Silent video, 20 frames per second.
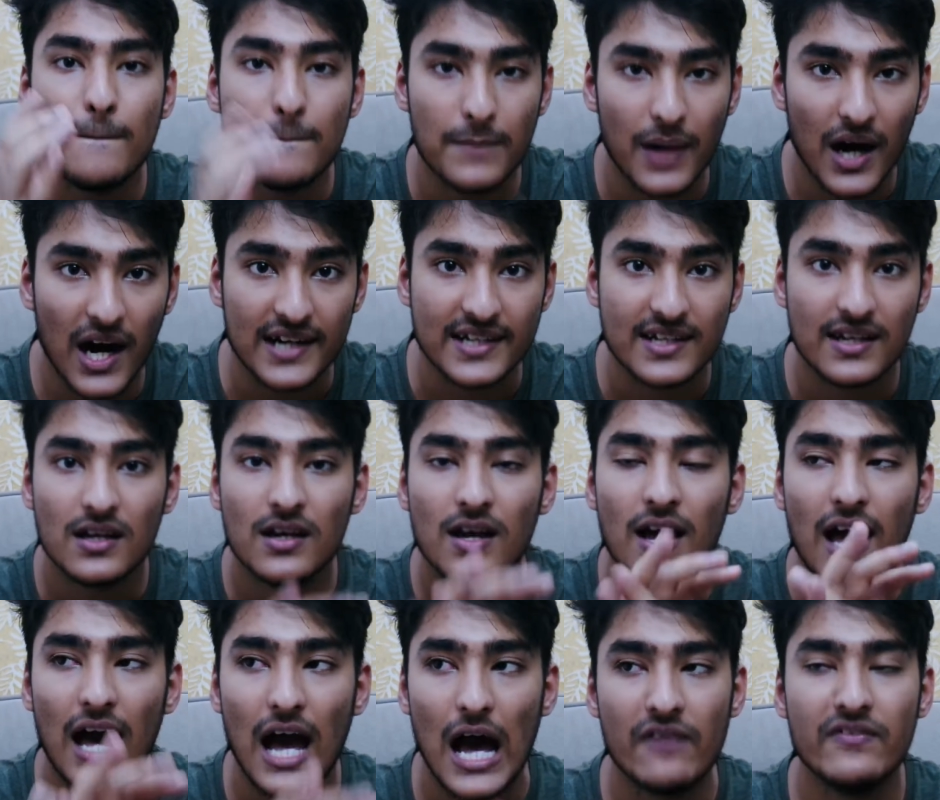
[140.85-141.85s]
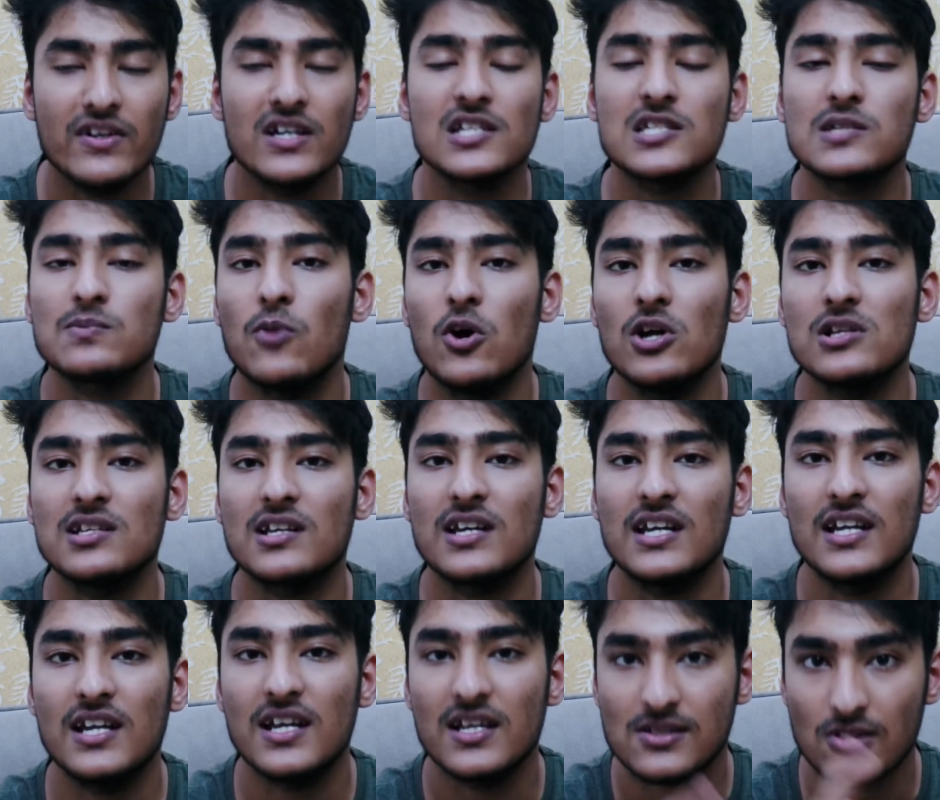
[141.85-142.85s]
but having a small
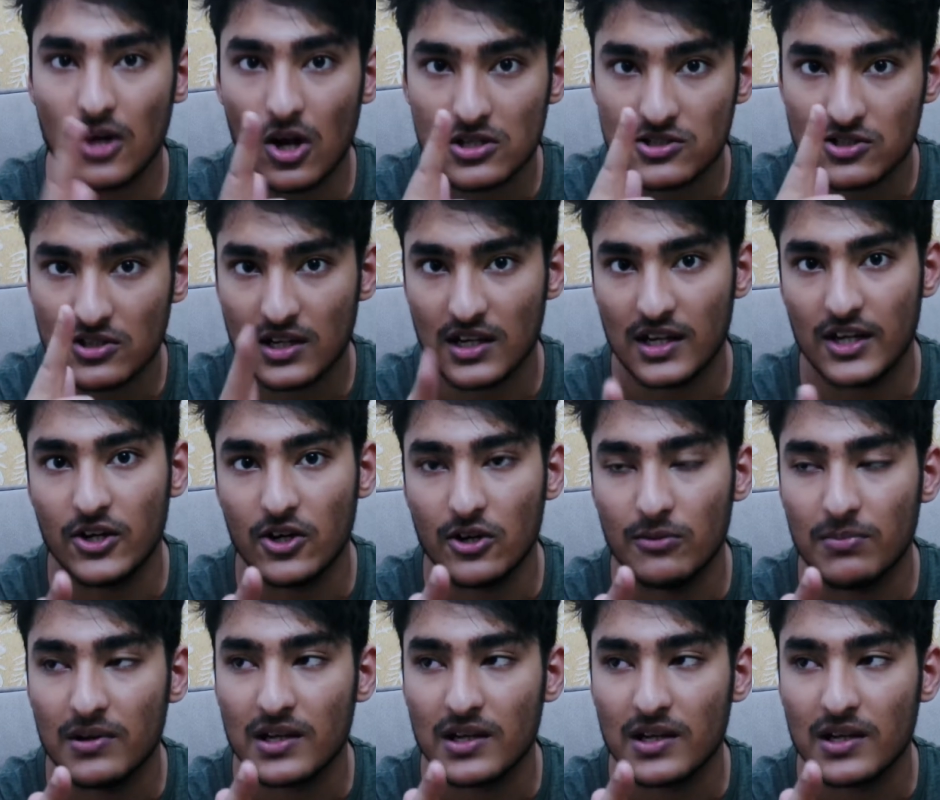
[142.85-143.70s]
screen is also really good,